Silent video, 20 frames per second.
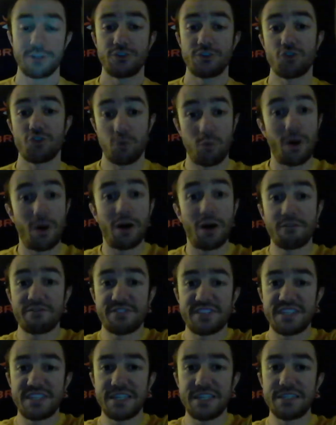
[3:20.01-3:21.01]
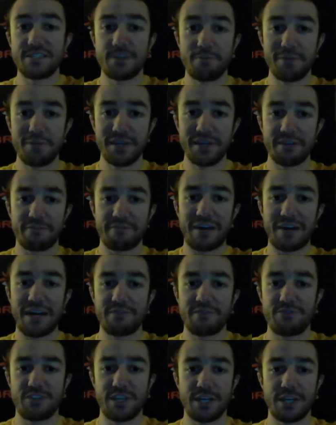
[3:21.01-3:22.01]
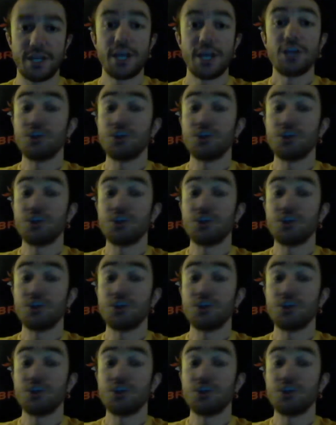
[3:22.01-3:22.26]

12 seed to beat a 5 seed.